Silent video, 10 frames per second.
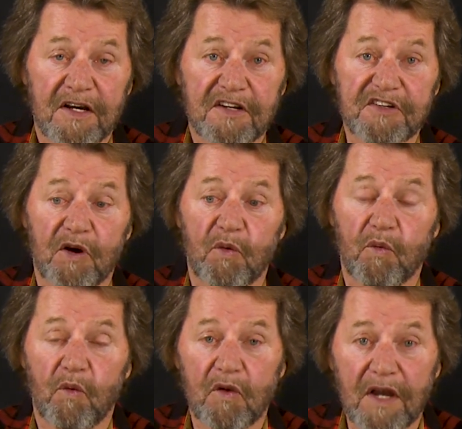So
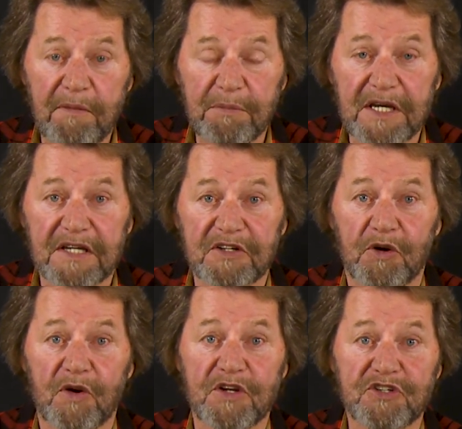let me
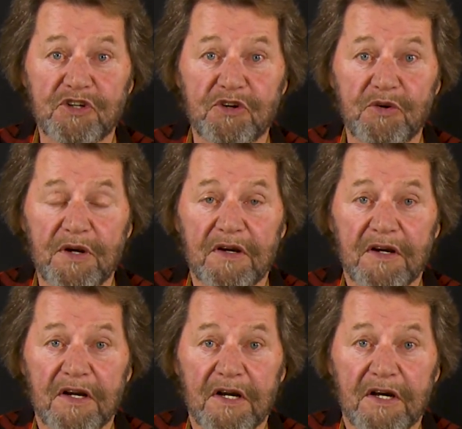encourage you
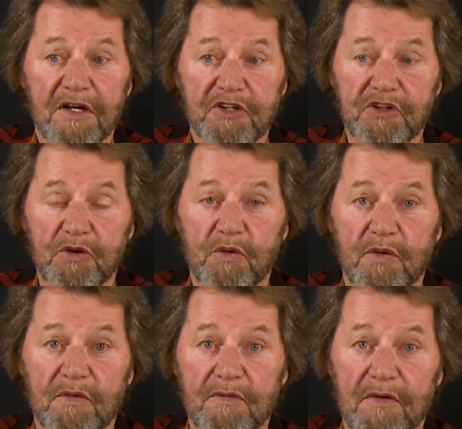
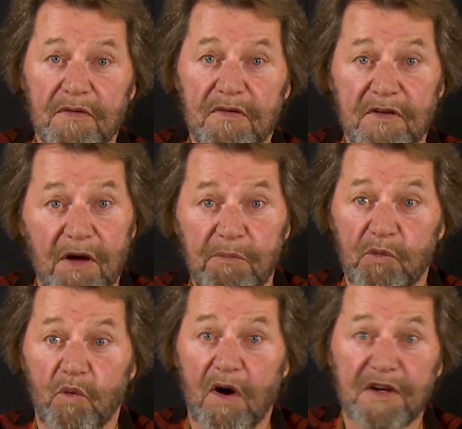to number
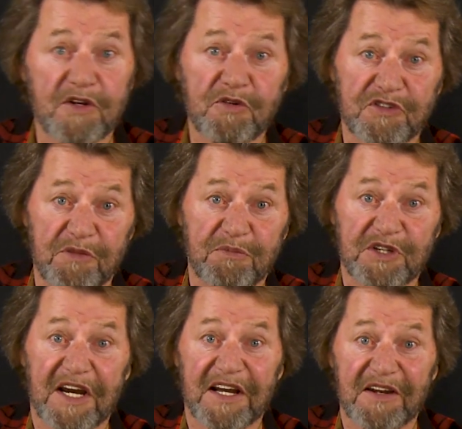one, do some
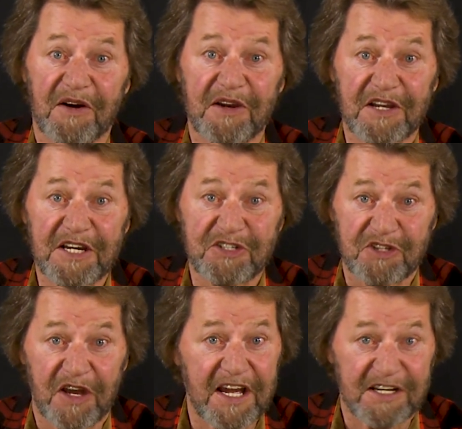digging on Leech
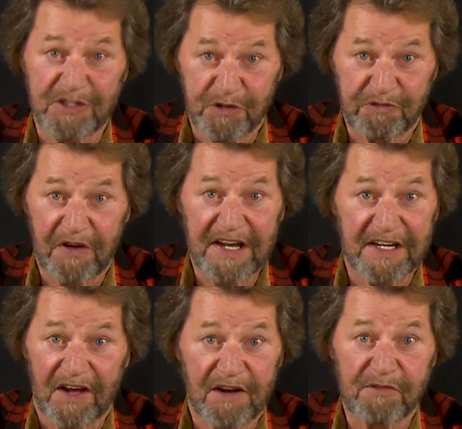Lake and you'll
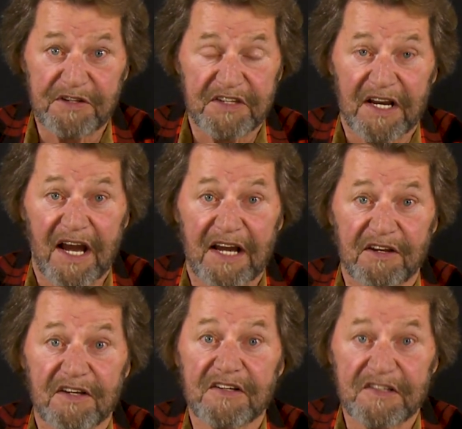find out everything
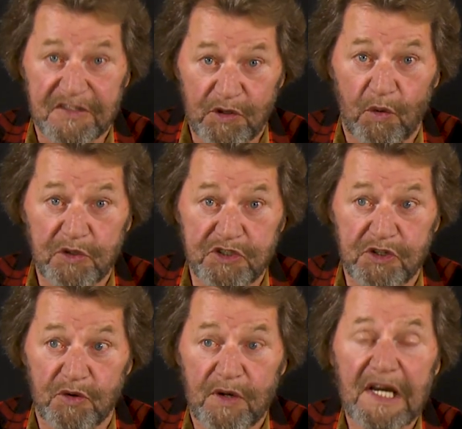I told
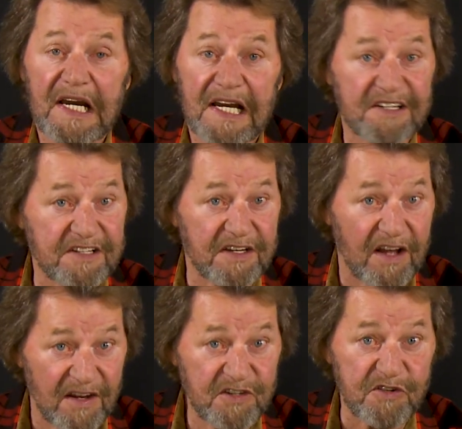you is an
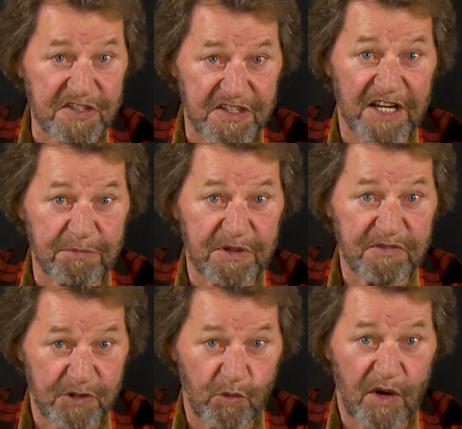
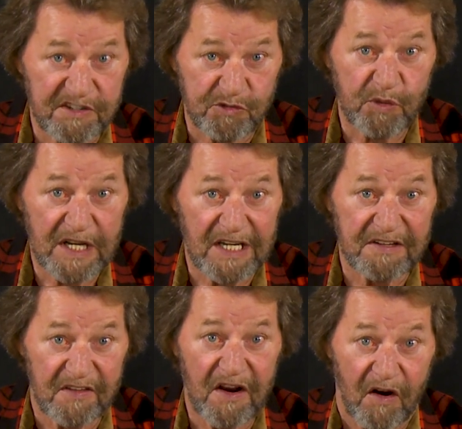understatement to what's
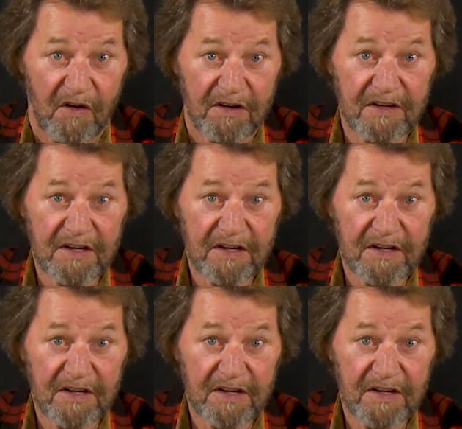really there.